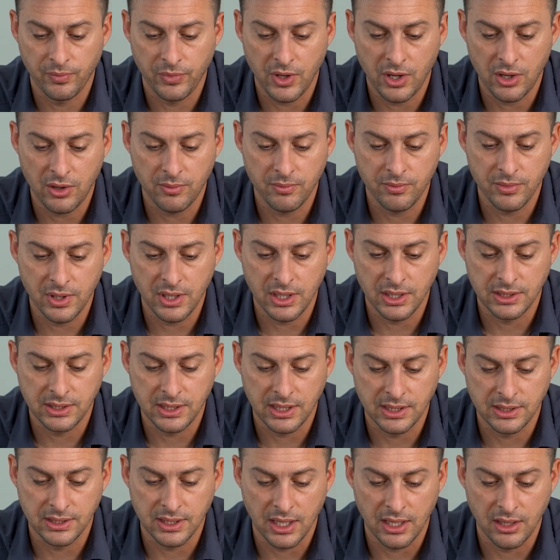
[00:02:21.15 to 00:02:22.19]
Oh, it
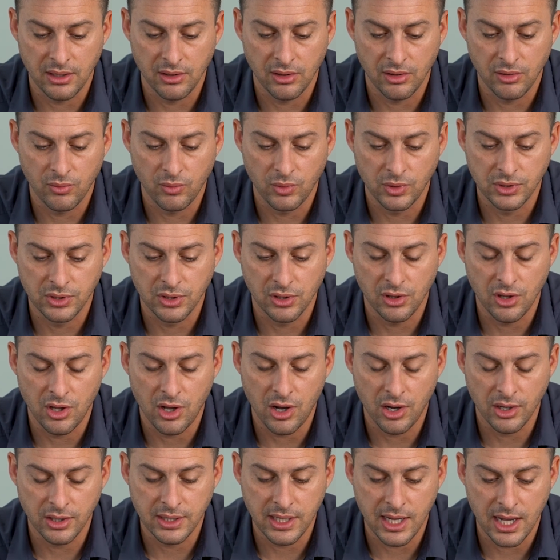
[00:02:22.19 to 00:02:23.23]
says I was
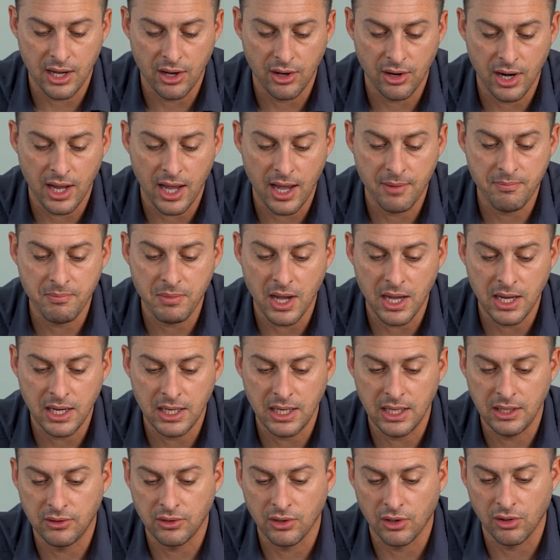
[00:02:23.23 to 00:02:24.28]
logged out. I might
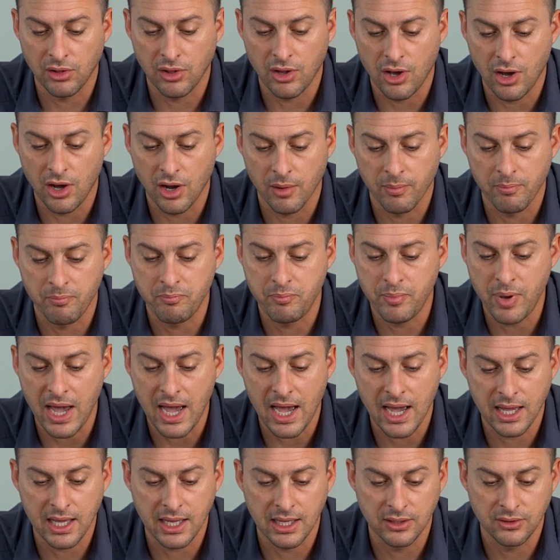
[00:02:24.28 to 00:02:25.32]
need to log
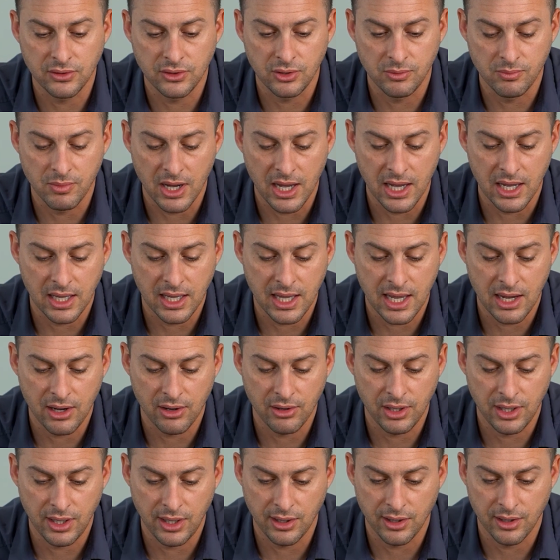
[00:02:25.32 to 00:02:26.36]
back into my
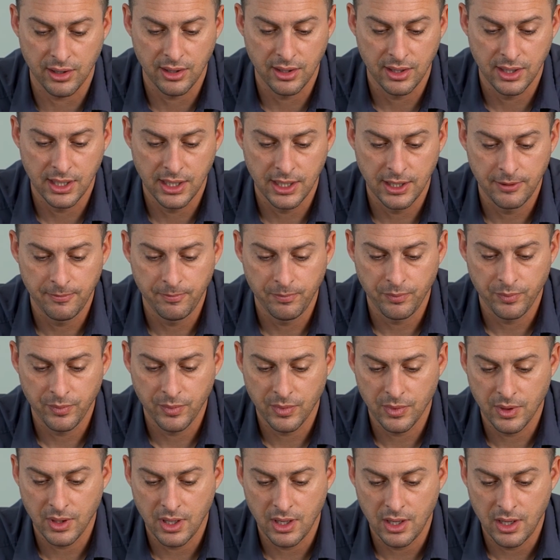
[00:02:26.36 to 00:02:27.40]
account here
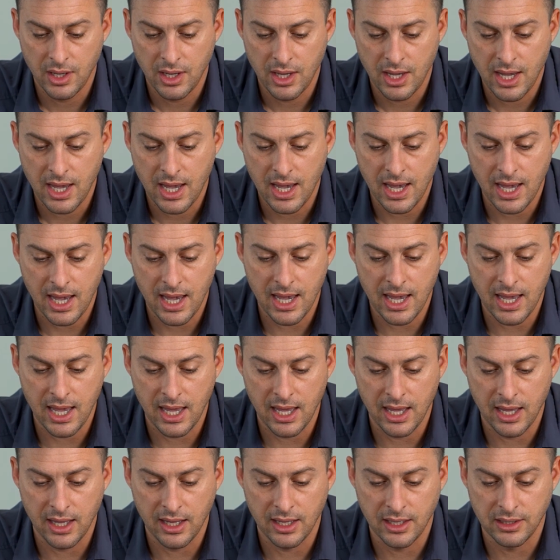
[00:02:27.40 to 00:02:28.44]

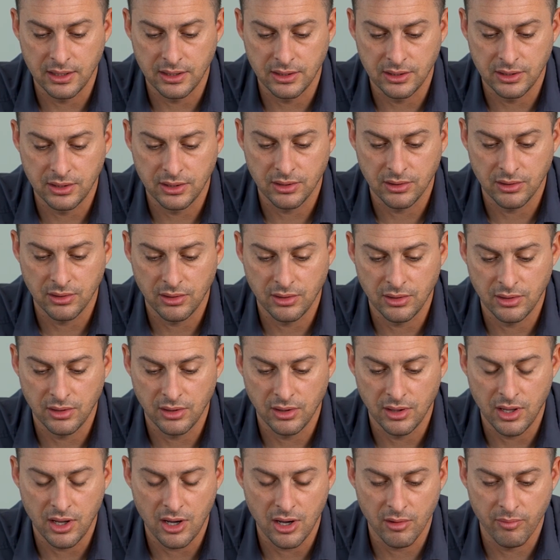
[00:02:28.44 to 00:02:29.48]
and
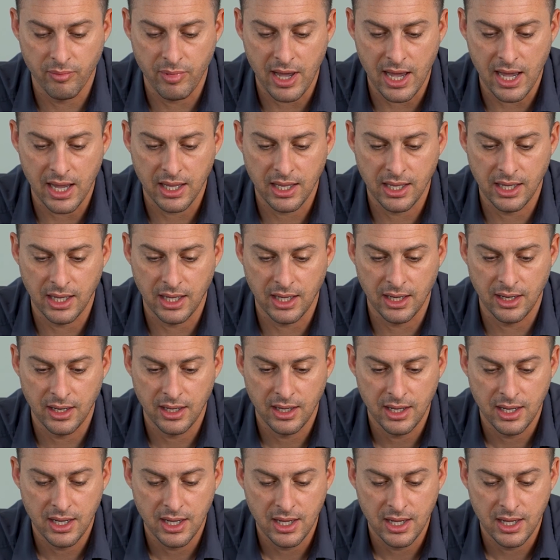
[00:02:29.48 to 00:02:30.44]
log back in.